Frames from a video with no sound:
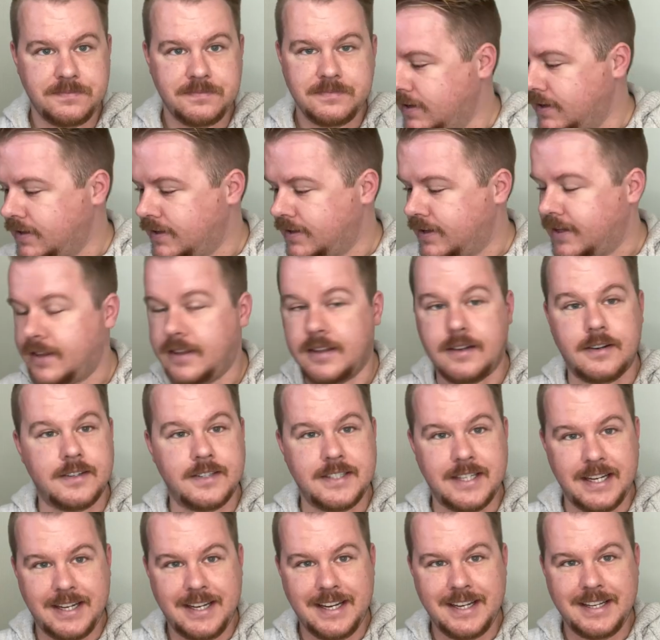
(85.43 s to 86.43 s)
the little
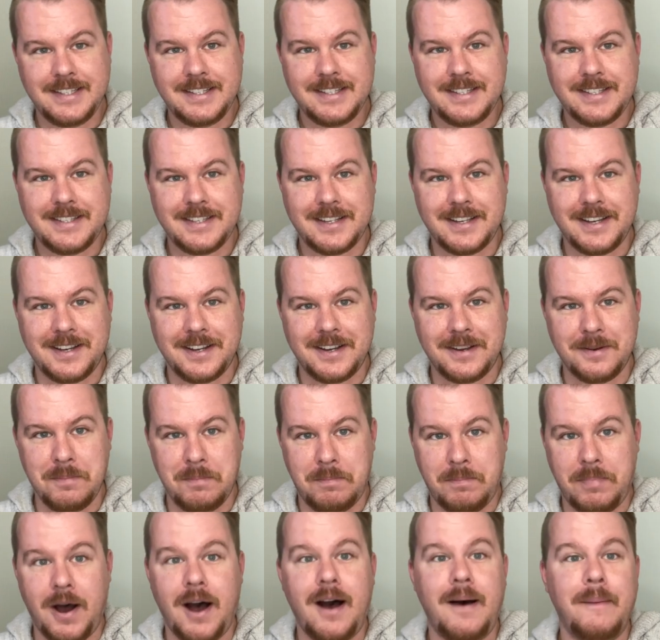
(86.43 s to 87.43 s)
Dickens,
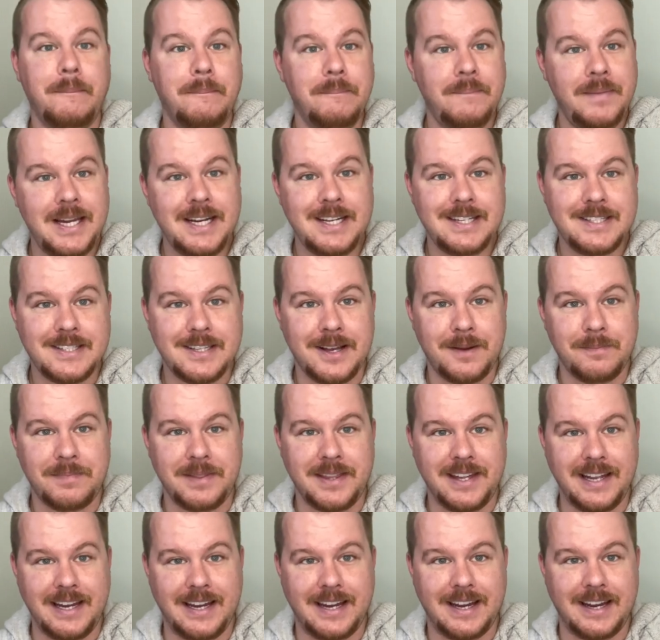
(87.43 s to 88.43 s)
bought me
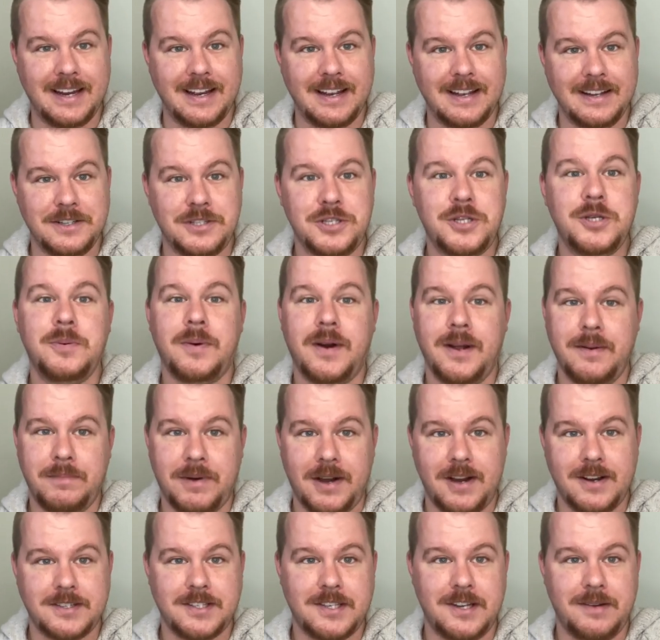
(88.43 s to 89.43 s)
something to
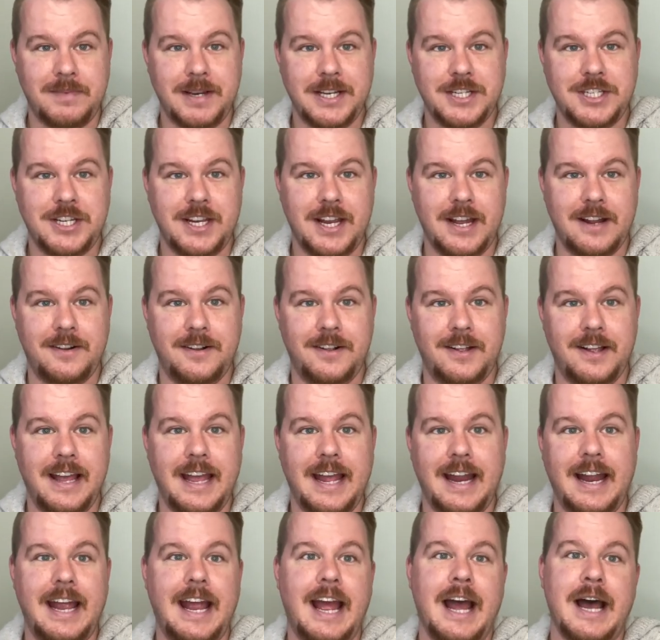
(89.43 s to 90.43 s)
unbox on my channel,
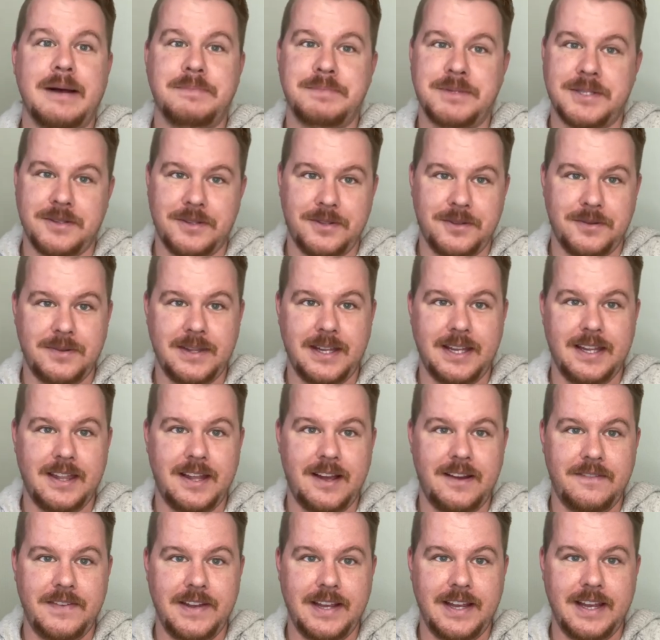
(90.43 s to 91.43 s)
and I absolutely
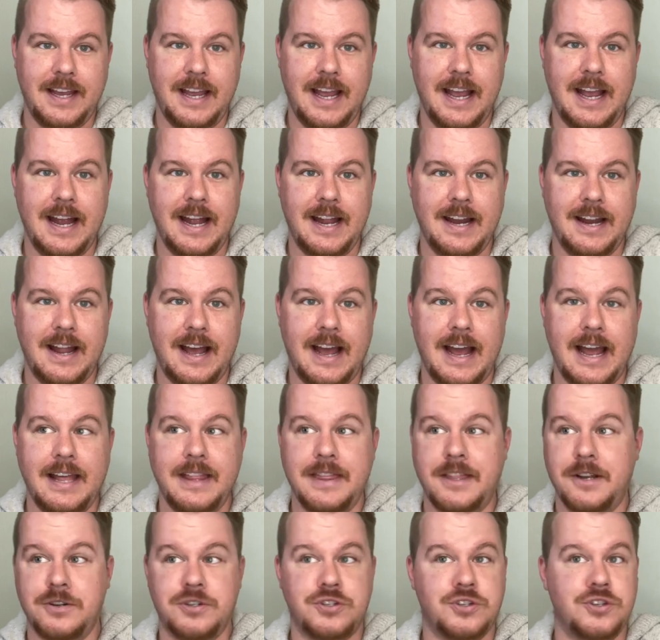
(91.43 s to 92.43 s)
love it, and
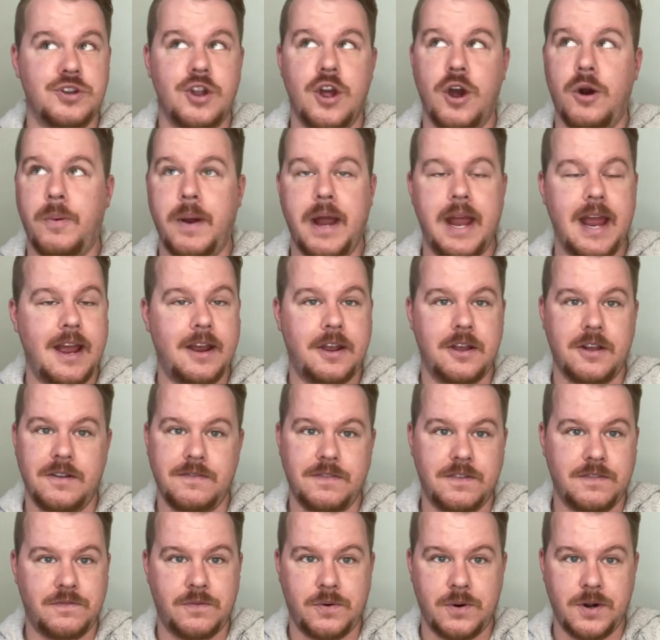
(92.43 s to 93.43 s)
there's no way I could have
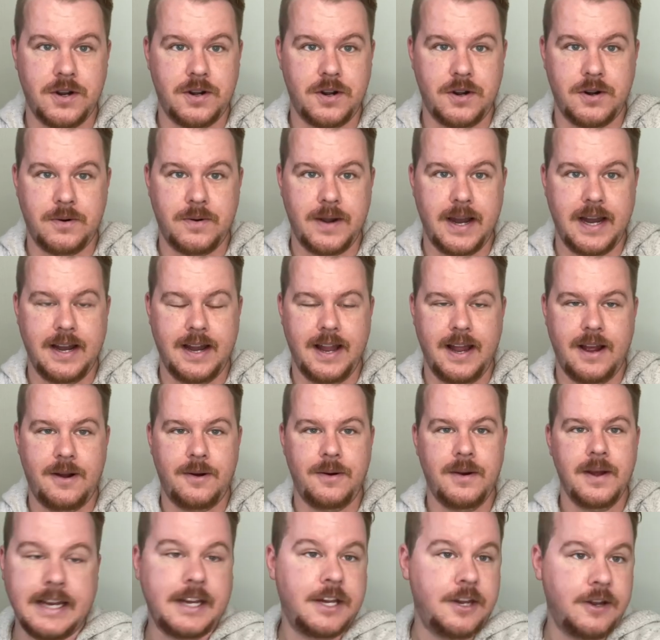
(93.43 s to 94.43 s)
afforded her right
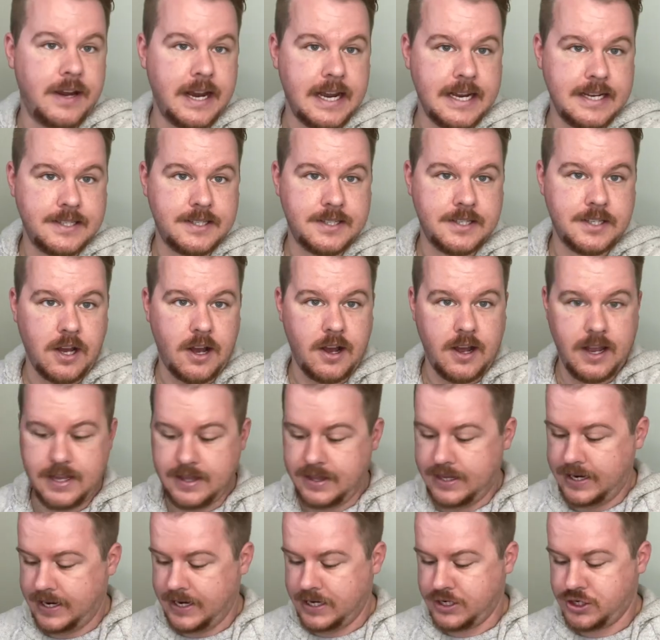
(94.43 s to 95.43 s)
now. You guys saw in
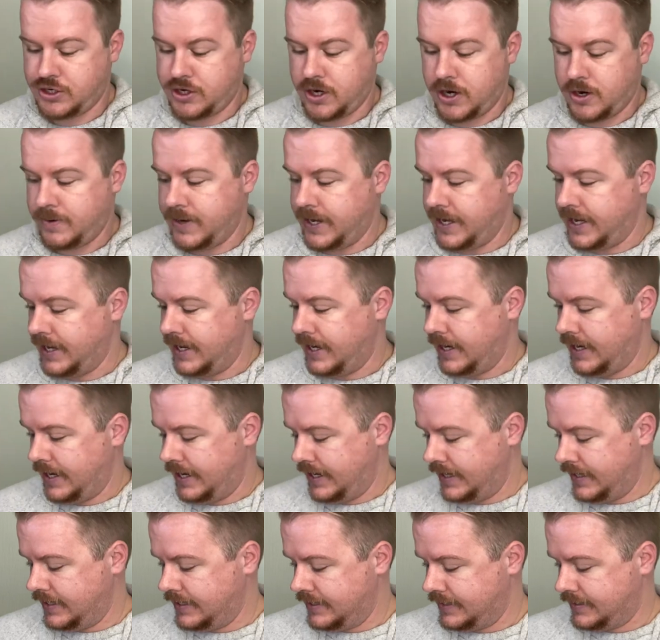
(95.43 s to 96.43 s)
the intro, it
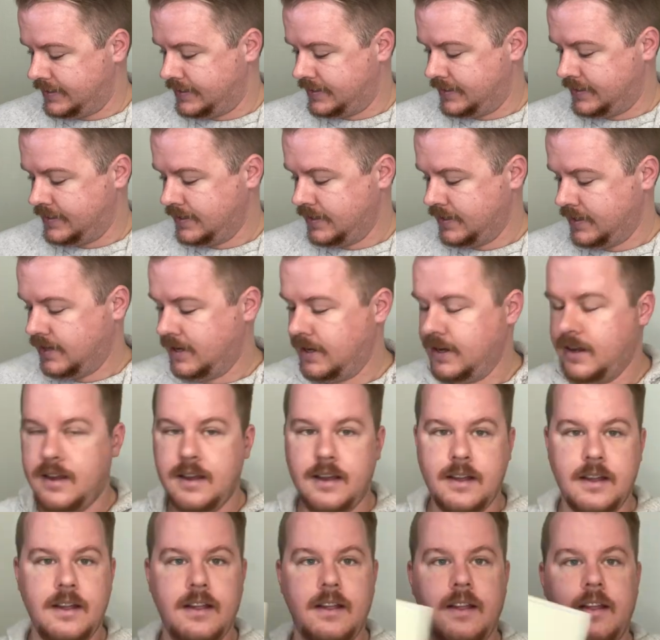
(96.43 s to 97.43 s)
is
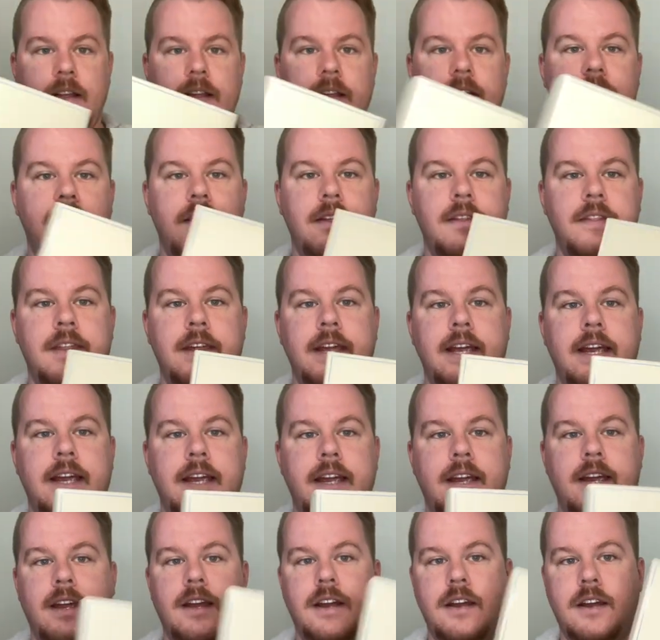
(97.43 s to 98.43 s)

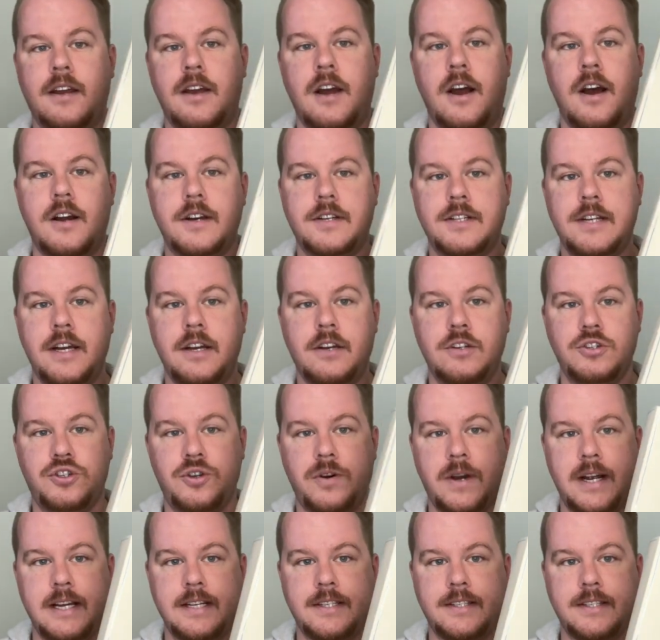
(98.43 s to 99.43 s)
the Cocktail
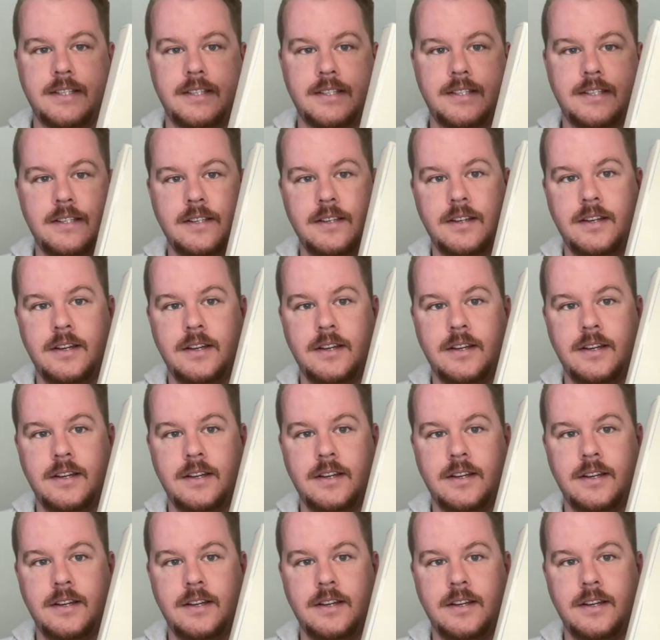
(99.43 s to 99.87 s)
Dress